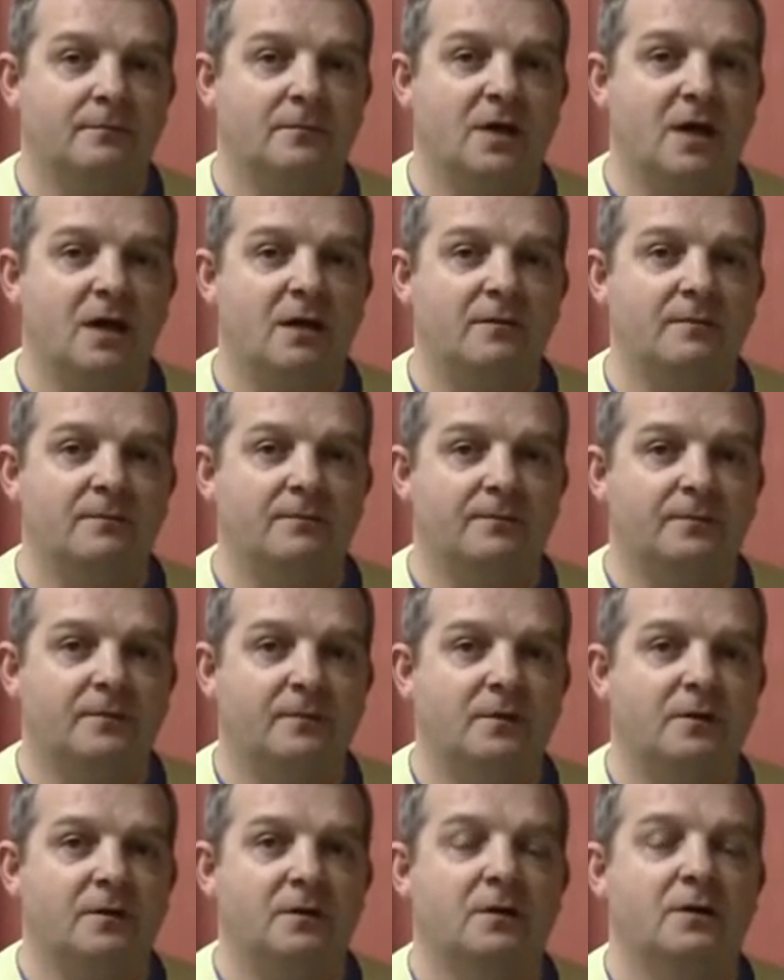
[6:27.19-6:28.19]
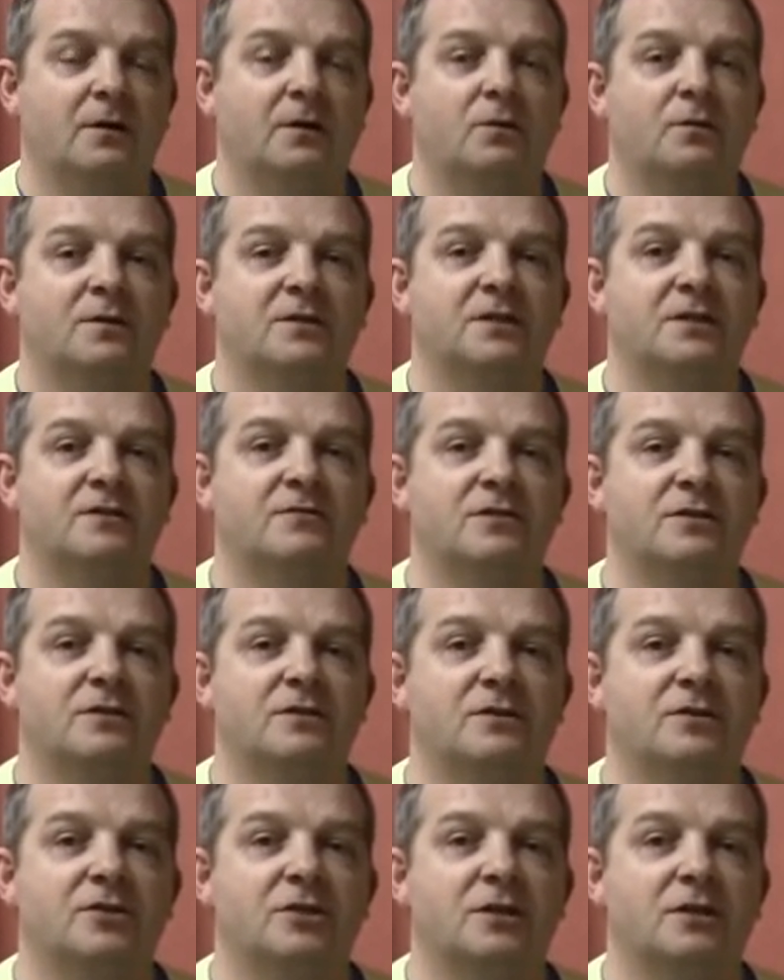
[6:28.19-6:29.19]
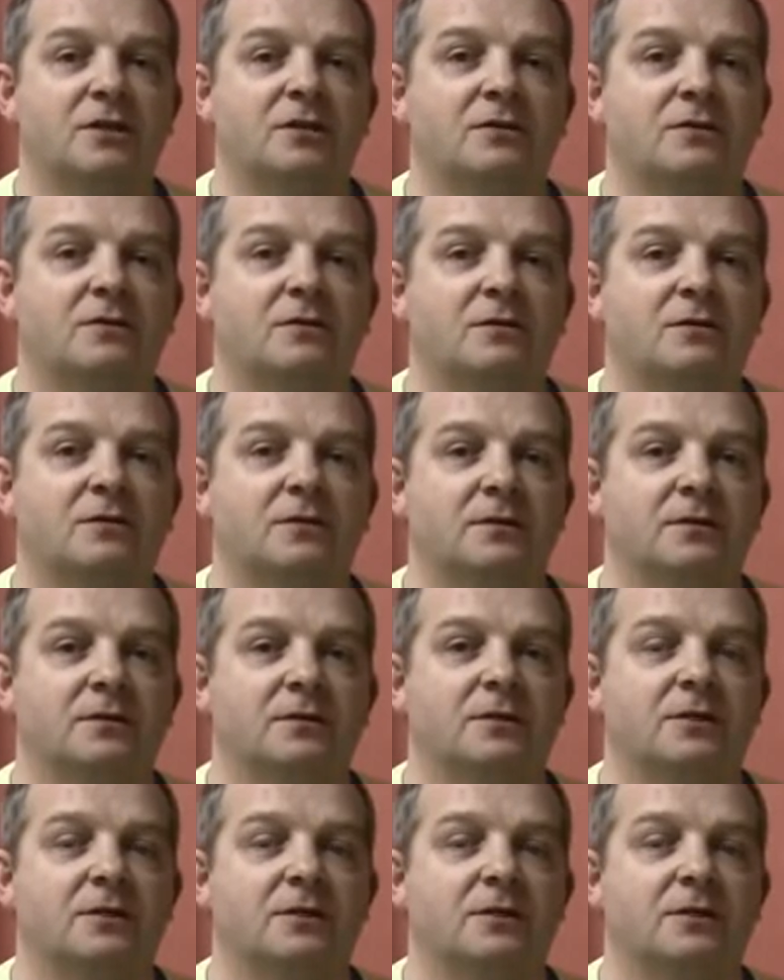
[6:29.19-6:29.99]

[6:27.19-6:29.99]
Yeah, which gives us a G chord.